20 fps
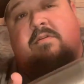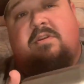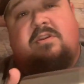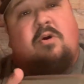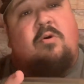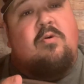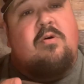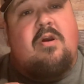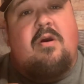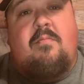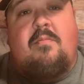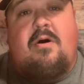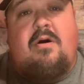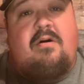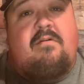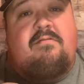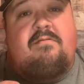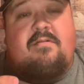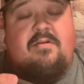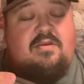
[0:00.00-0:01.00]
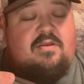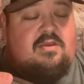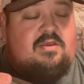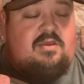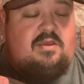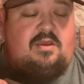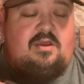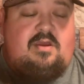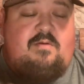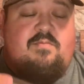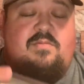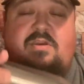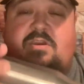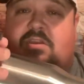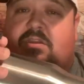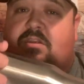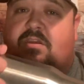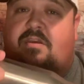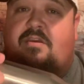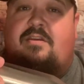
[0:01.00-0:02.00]
Don't come off. I
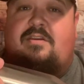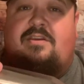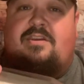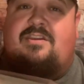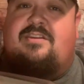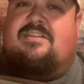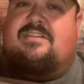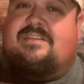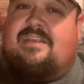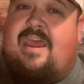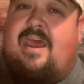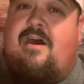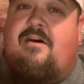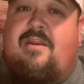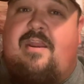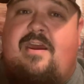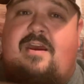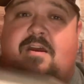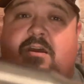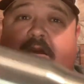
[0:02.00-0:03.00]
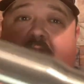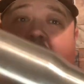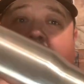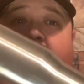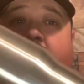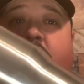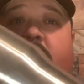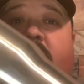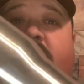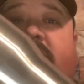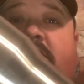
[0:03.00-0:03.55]
mean, it's stout now. But